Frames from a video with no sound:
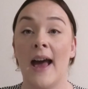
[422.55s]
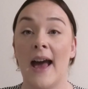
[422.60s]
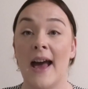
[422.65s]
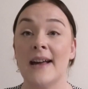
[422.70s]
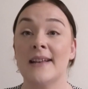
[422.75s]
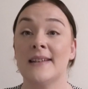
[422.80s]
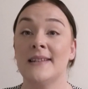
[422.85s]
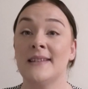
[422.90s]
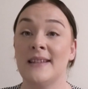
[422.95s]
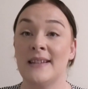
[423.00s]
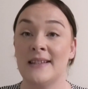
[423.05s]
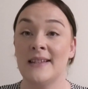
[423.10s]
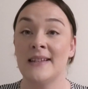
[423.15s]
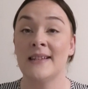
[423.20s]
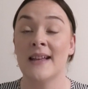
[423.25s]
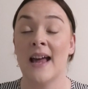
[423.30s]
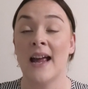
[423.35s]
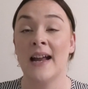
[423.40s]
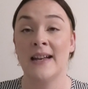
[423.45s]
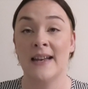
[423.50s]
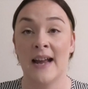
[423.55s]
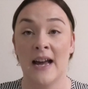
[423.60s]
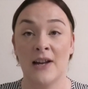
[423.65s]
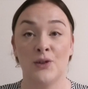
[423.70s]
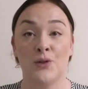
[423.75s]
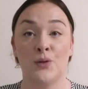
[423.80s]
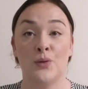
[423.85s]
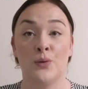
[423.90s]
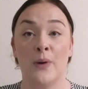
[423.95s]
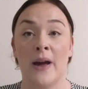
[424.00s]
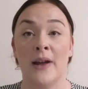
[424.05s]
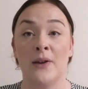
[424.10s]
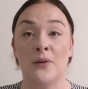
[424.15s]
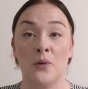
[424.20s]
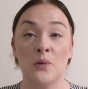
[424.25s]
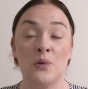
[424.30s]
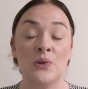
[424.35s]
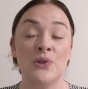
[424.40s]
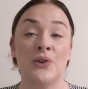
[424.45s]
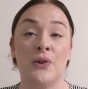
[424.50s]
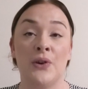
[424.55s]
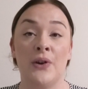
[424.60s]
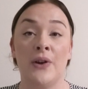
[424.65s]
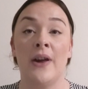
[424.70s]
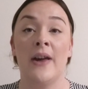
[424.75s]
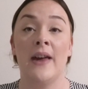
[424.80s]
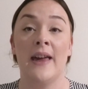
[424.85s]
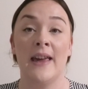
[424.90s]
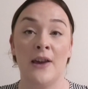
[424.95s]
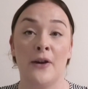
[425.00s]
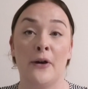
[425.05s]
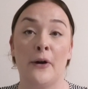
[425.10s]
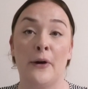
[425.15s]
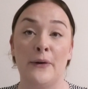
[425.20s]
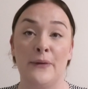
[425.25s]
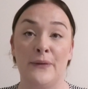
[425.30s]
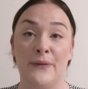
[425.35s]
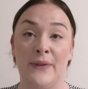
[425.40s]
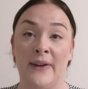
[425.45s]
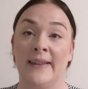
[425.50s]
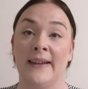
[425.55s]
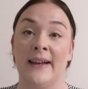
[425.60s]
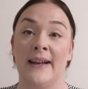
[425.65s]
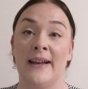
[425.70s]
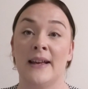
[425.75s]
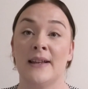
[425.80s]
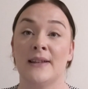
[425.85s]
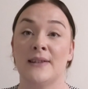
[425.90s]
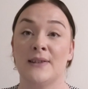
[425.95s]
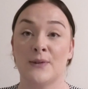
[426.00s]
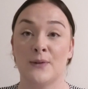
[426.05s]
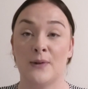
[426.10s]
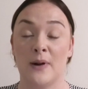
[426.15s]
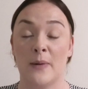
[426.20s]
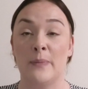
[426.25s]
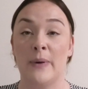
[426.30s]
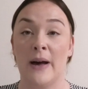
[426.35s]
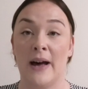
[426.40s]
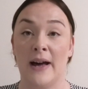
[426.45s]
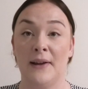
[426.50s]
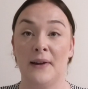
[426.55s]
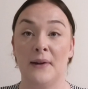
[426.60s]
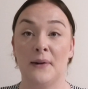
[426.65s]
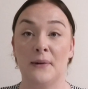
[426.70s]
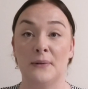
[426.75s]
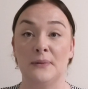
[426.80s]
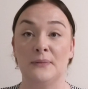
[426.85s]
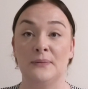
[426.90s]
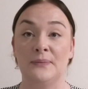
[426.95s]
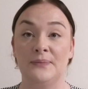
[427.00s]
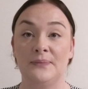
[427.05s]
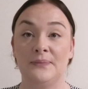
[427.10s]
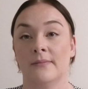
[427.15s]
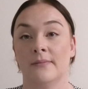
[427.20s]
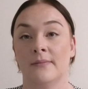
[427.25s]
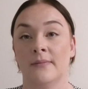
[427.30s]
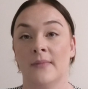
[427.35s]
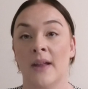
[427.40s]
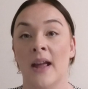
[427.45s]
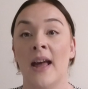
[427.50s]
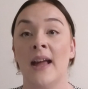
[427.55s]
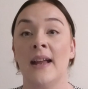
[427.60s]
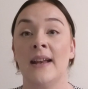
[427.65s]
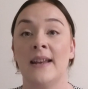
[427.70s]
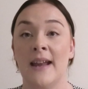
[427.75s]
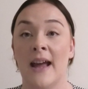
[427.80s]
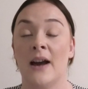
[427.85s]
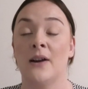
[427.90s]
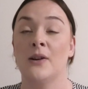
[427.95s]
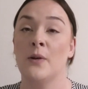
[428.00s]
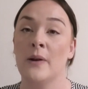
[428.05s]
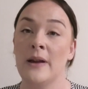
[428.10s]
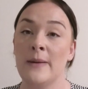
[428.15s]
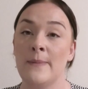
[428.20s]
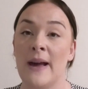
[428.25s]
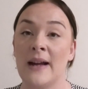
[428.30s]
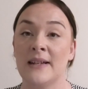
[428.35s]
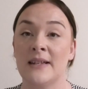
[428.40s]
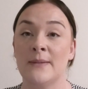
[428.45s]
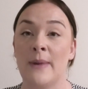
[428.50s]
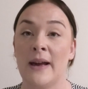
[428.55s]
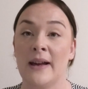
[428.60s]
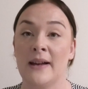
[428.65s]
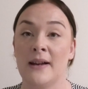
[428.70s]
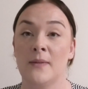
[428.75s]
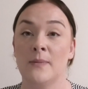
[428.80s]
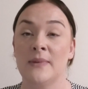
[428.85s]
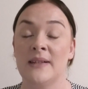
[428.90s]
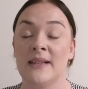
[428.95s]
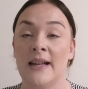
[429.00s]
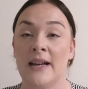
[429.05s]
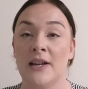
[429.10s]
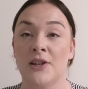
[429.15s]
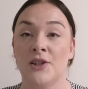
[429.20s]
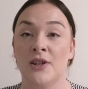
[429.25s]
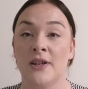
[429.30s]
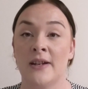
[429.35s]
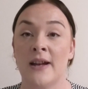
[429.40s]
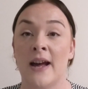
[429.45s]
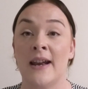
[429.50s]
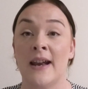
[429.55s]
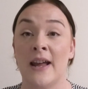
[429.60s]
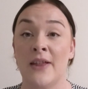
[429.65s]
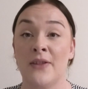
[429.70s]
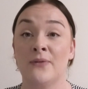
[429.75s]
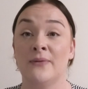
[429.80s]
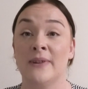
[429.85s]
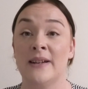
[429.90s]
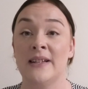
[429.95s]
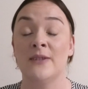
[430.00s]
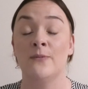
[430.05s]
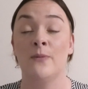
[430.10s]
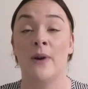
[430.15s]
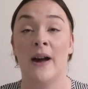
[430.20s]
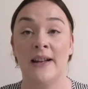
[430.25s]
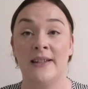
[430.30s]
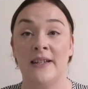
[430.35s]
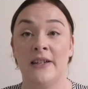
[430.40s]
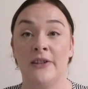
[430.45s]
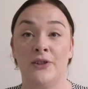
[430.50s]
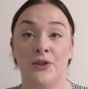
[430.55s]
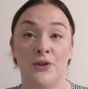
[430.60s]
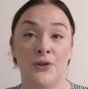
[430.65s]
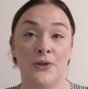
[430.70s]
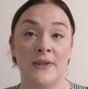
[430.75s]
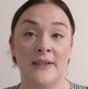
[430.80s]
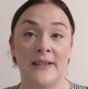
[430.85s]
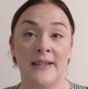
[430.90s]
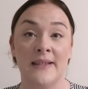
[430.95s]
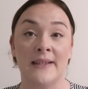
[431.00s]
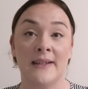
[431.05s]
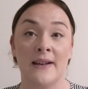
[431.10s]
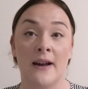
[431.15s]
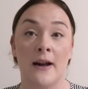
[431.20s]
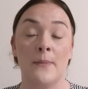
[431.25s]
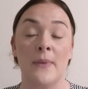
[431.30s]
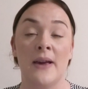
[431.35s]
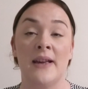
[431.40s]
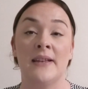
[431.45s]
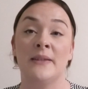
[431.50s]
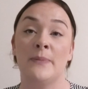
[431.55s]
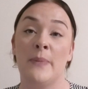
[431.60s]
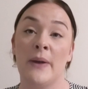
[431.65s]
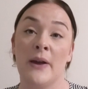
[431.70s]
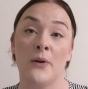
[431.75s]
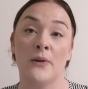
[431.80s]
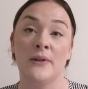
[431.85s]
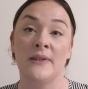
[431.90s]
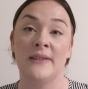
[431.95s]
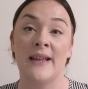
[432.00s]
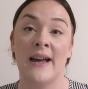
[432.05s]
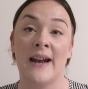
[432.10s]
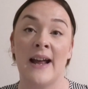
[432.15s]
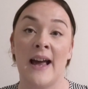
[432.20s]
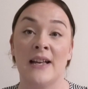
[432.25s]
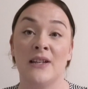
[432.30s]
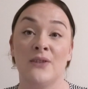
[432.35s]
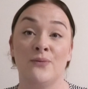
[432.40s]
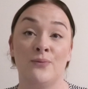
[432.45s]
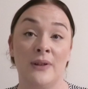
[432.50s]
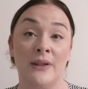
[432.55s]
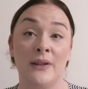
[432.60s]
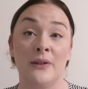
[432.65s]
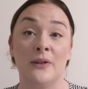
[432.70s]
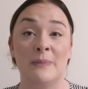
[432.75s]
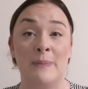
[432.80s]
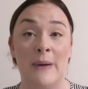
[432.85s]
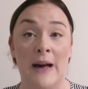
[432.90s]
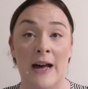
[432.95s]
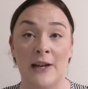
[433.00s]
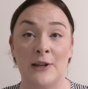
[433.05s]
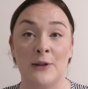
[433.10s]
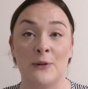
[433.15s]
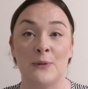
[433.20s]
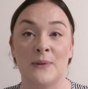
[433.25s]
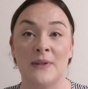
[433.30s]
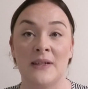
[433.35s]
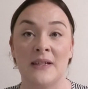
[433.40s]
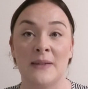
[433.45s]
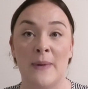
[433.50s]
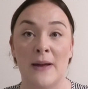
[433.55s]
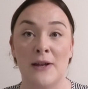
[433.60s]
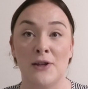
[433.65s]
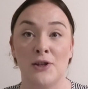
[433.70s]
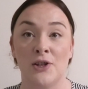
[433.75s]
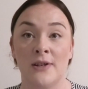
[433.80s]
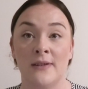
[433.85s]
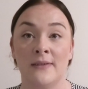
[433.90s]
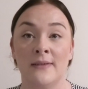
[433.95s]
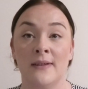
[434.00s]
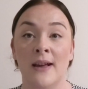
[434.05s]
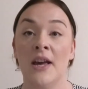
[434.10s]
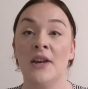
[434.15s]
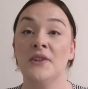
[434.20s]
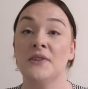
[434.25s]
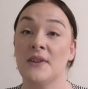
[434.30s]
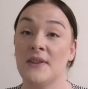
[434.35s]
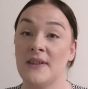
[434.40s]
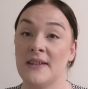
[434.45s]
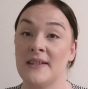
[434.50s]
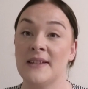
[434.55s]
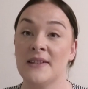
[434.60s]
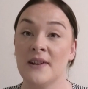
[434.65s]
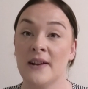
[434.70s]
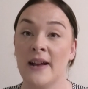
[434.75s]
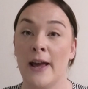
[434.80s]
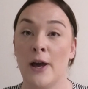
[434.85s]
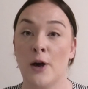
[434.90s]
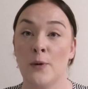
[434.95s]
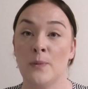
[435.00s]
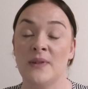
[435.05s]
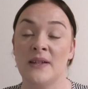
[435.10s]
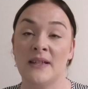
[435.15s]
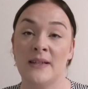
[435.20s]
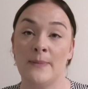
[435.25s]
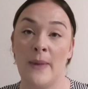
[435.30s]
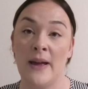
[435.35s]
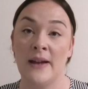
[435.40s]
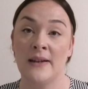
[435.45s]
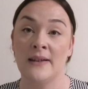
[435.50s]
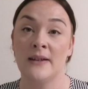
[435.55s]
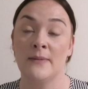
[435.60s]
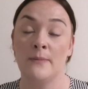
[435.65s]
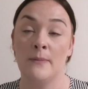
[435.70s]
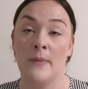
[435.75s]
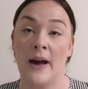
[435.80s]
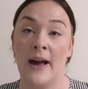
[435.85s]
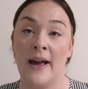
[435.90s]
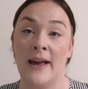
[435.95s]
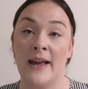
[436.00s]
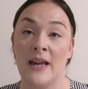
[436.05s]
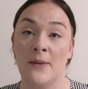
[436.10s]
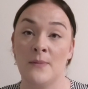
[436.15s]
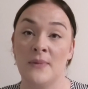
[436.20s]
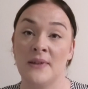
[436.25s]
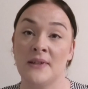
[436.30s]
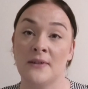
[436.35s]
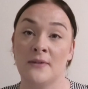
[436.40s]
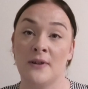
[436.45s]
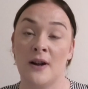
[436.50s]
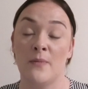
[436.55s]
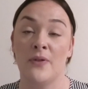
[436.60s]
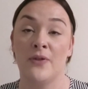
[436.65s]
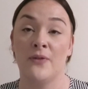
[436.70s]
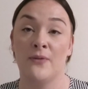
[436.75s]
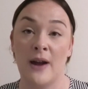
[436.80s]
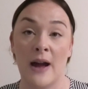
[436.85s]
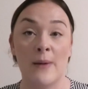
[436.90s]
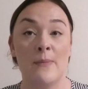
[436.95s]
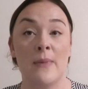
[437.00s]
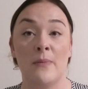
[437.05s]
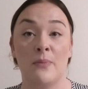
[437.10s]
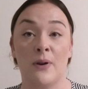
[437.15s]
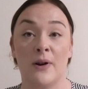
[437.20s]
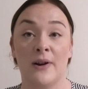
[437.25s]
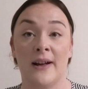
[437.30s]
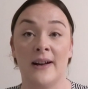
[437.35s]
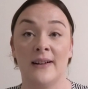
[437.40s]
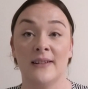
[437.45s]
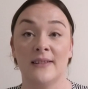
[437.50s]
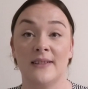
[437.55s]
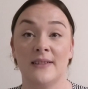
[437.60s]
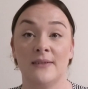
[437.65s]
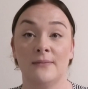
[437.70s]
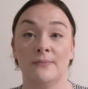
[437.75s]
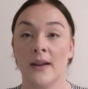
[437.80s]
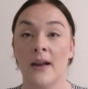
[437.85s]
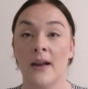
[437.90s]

as this is a natural and also eco-friendly scrub particle. Now, going back to my gum selection, another reason why I did choose this gum is because that it has really good particle suspension. So this is going to help suspend my Immer Scrub throughout my product.